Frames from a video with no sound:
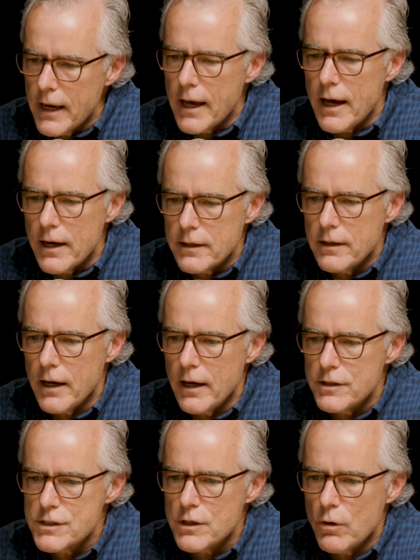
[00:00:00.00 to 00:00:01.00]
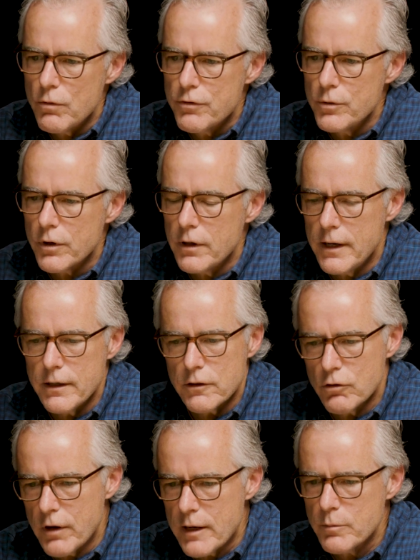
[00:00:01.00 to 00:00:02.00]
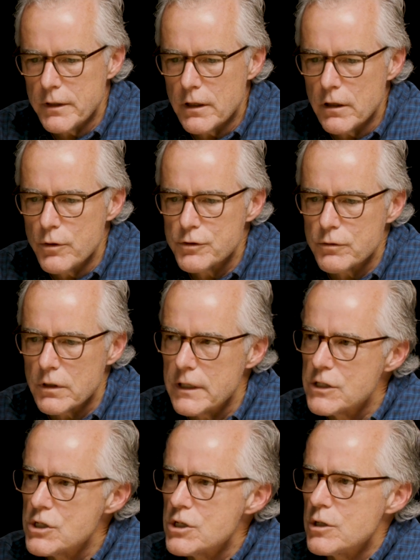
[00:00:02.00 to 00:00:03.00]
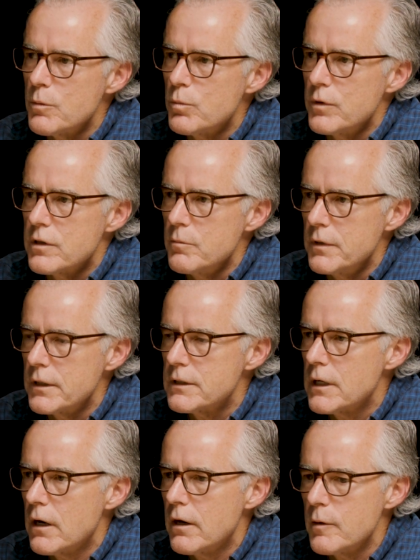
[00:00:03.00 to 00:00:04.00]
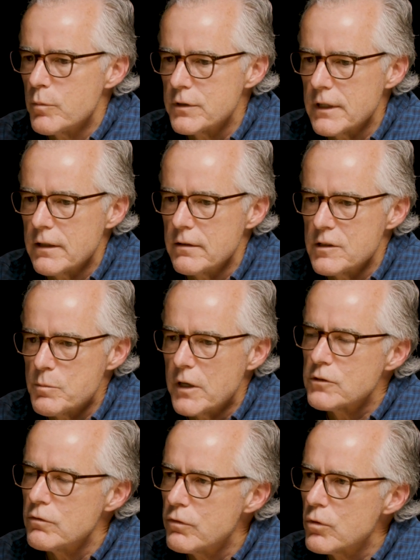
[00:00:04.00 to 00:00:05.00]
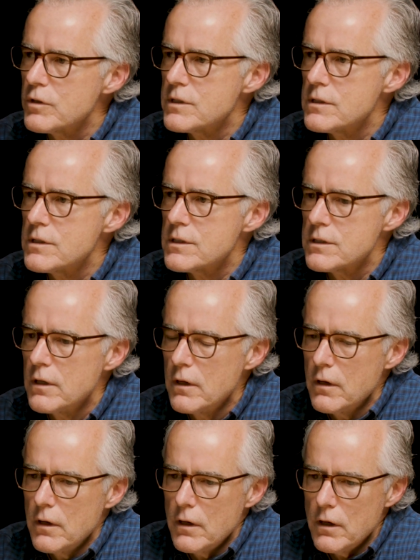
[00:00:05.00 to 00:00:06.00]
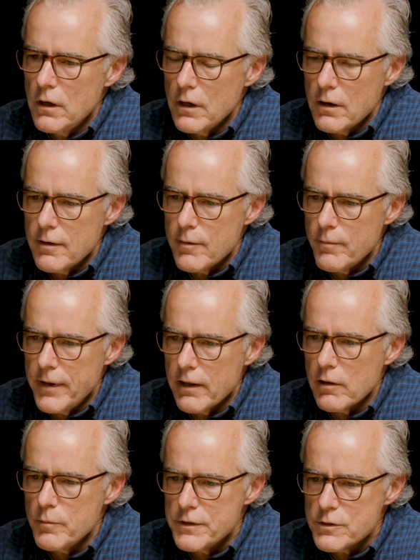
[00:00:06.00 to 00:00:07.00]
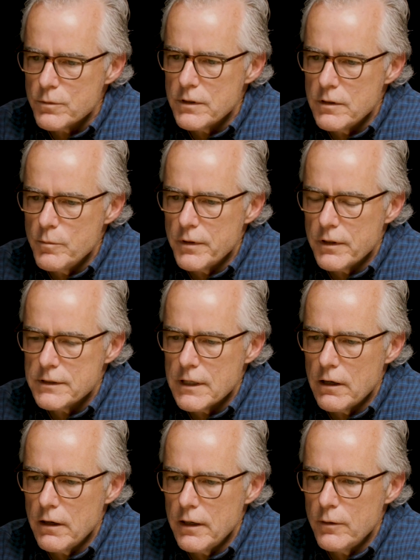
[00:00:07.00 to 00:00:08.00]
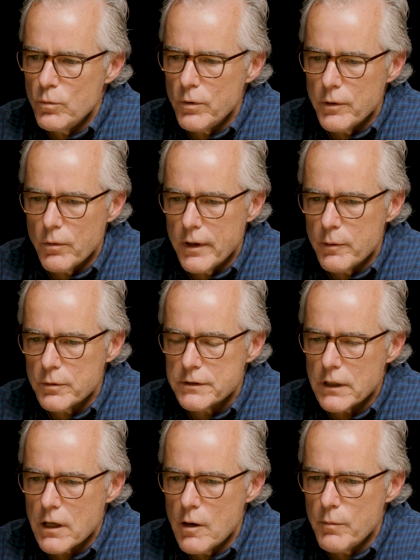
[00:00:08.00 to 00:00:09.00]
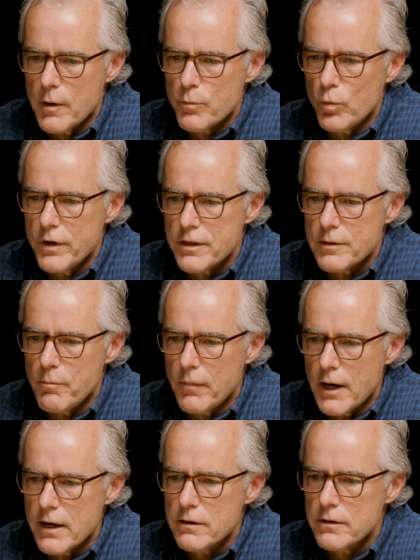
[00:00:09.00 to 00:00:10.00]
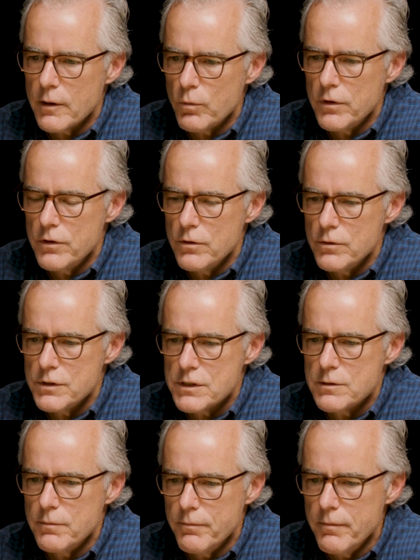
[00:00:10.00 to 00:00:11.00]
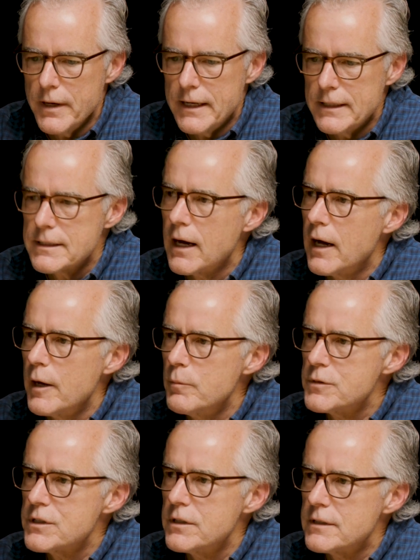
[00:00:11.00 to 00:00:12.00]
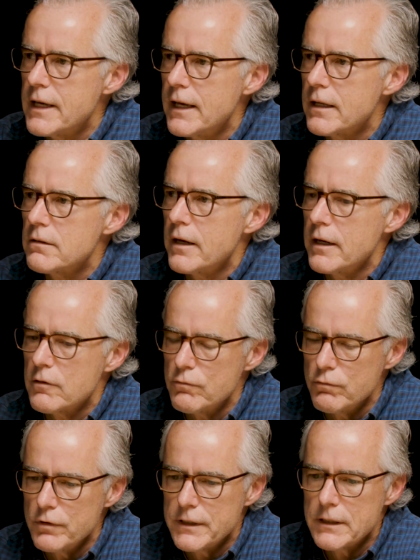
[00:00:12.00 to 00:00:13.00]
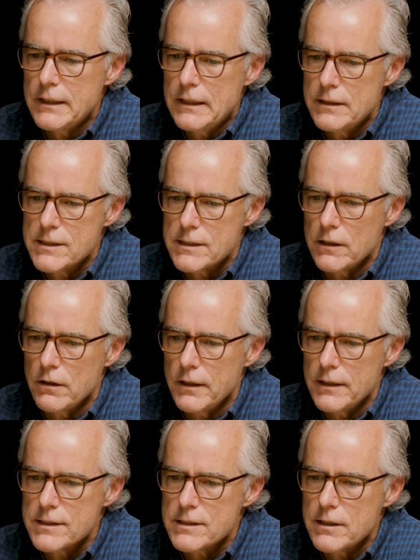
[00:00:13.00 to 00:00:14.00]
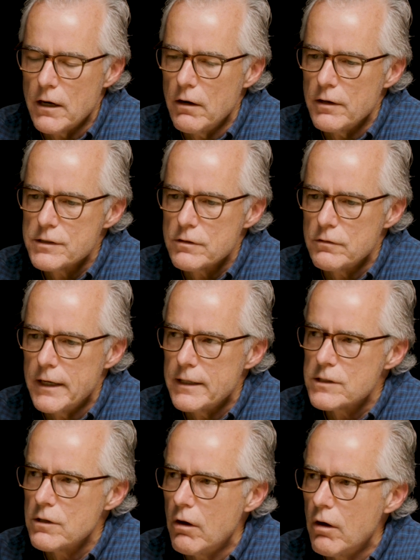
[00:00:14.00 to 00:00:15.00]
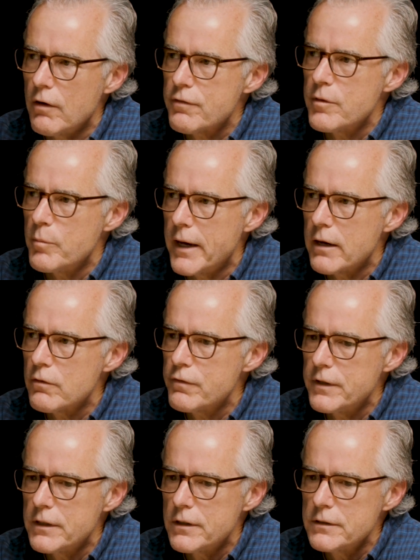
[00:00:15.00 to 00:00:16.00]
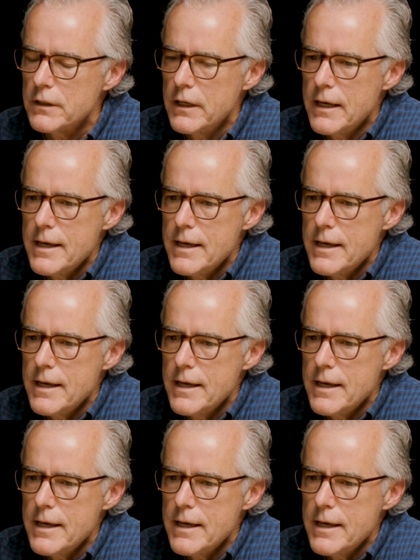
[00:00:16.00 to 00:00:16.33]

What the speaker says: Yeah. So through an incredibly close relationship with the military and particularly special forces elements within the military, we were able to come up with a model that we used many times to take like really serious terrorist threats off the battlefield.